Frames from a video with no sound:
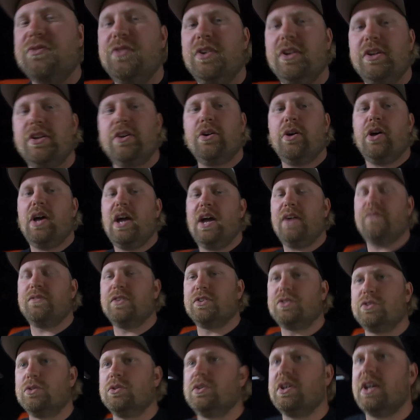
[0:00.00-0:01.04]
video will have the
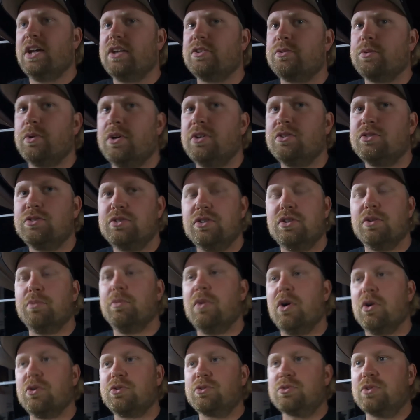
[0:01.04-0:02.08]
2 days. We always do the
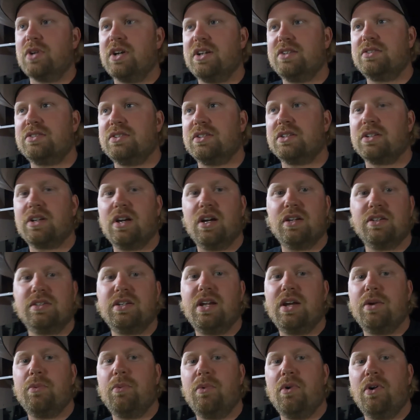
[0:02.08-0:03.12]
most racing on
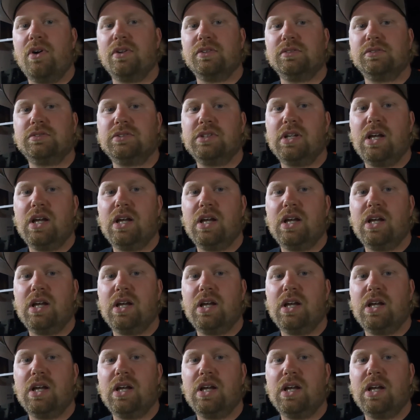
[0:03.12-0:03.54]
day 1.